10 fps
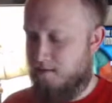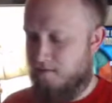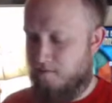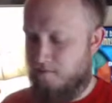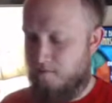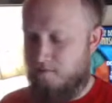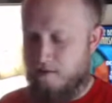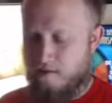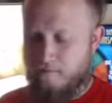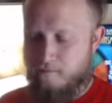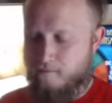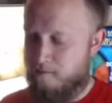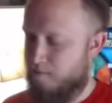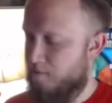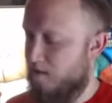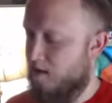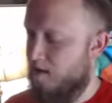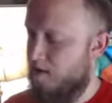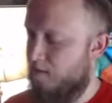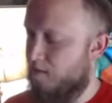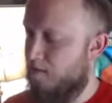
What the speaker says: 2, 3, 4, 5.